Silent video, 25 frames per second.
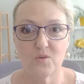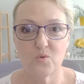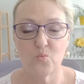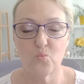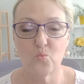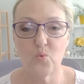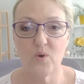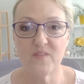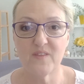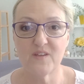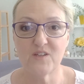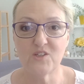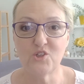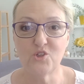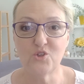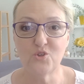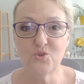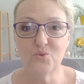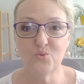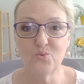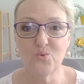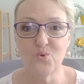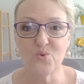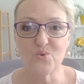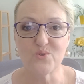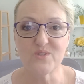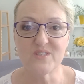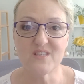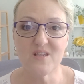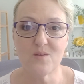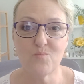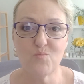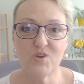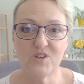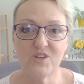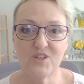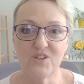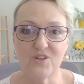Whether you or
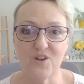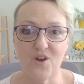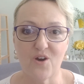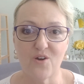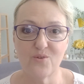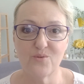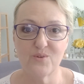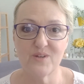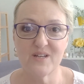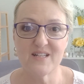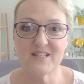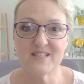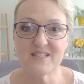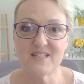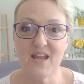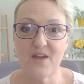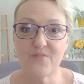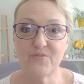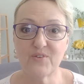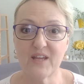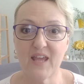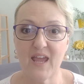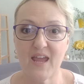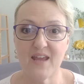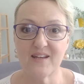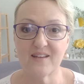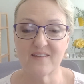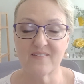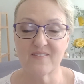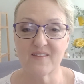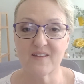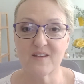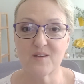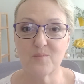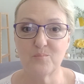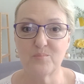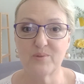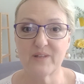someone you know is navigating the
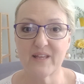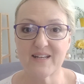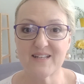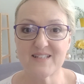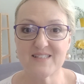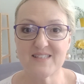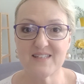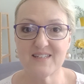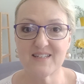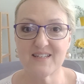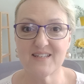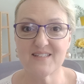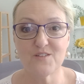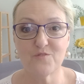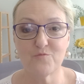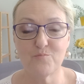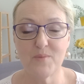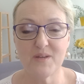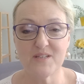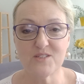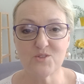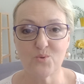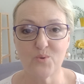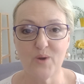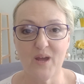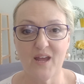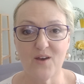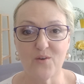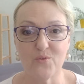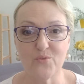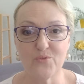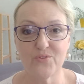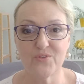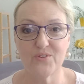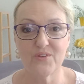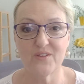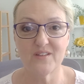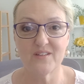complexities of mental
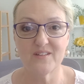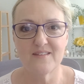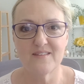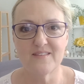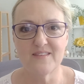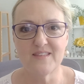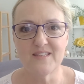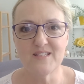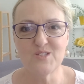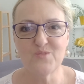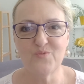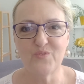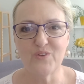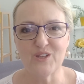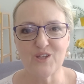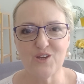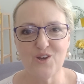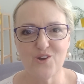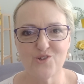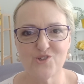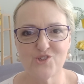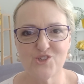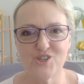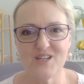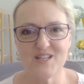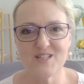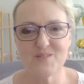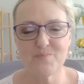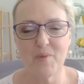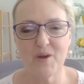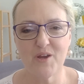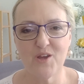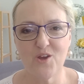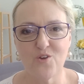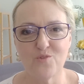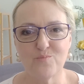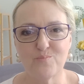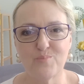health, this video shares
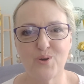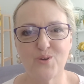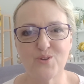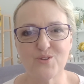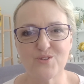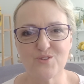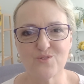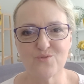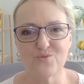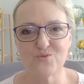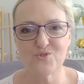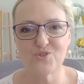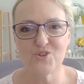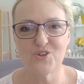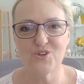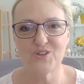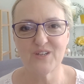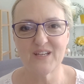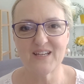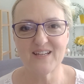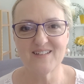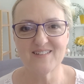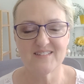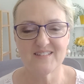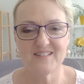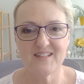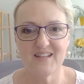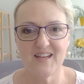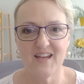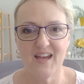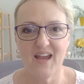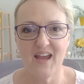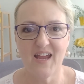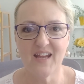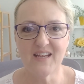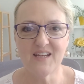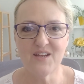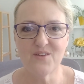my own personal journey
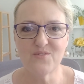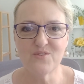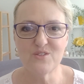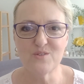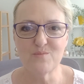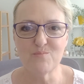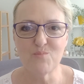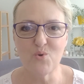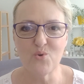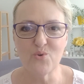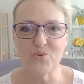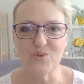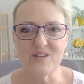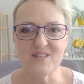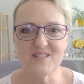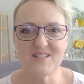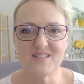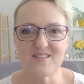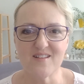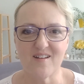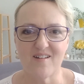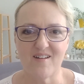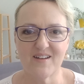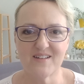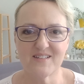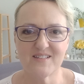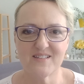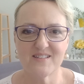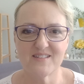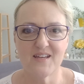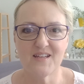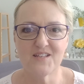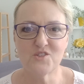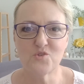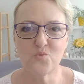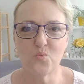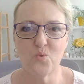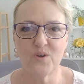and gives you more insight
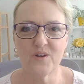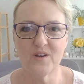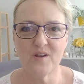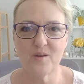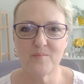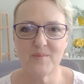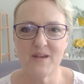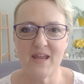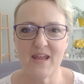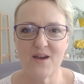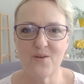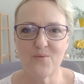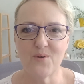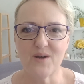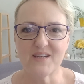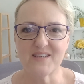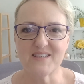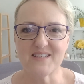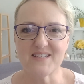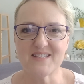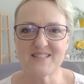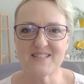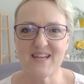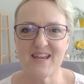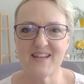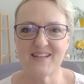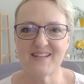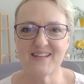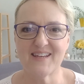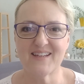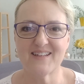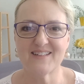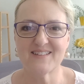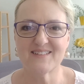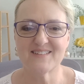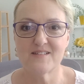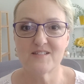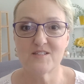into what I'm now
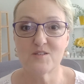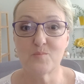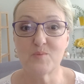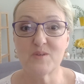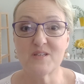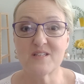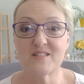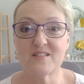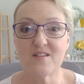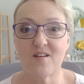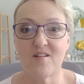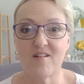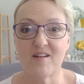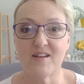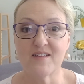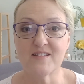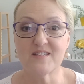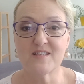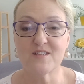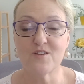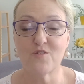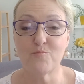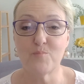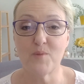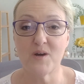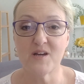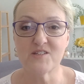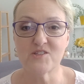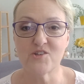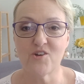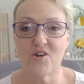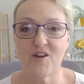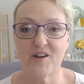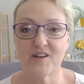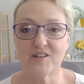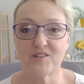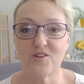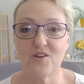understanding to be signs of my
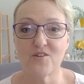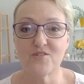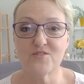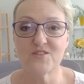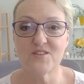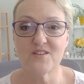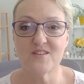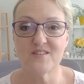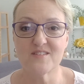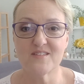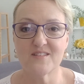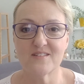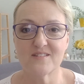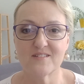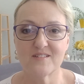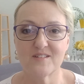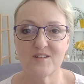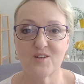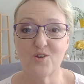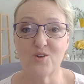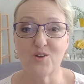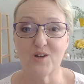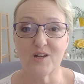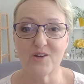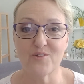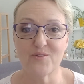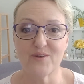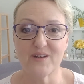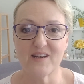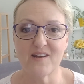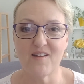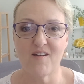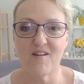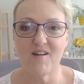diagnosis earlier in